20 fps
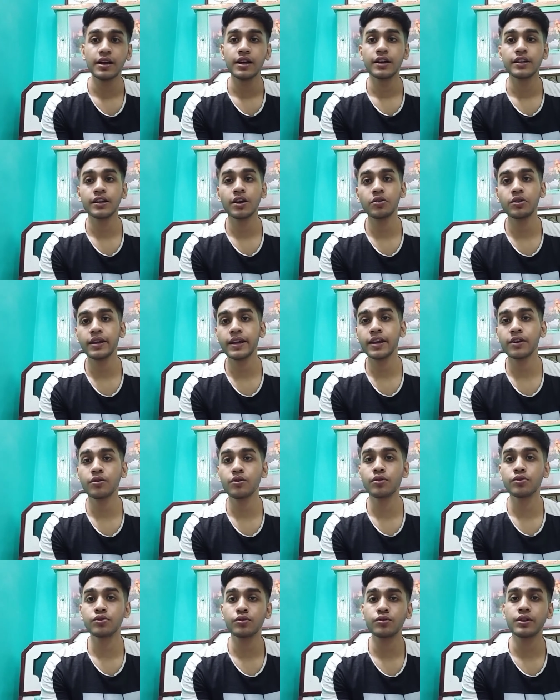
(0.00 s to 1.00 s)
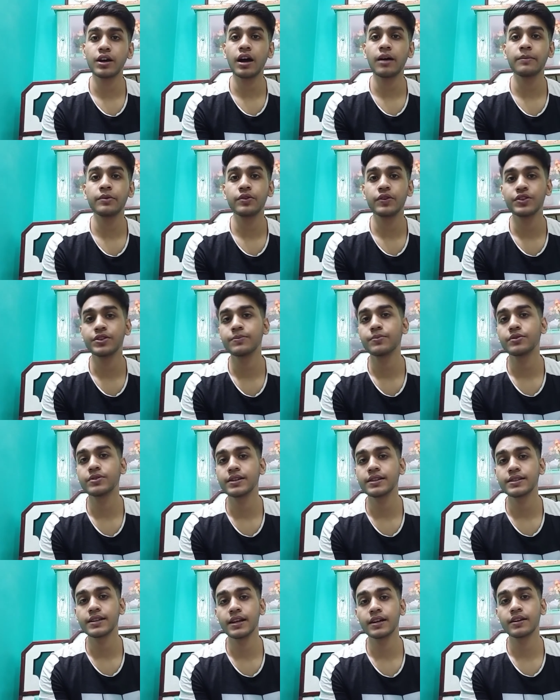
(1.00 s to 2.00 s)
Now they can go through the arbitration
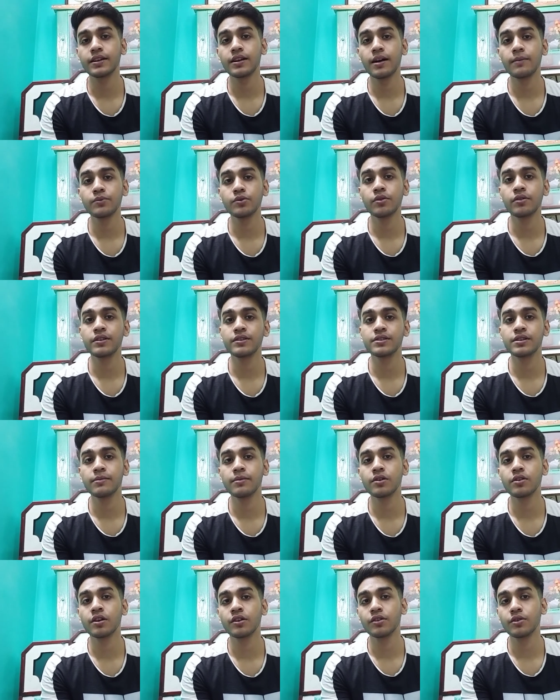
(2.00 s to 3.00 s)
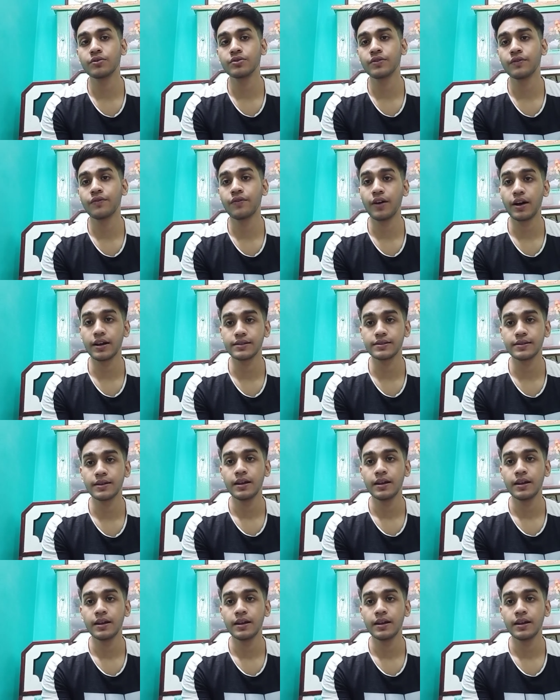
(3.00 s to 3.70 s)
process and come to a reasonable conclusion fast.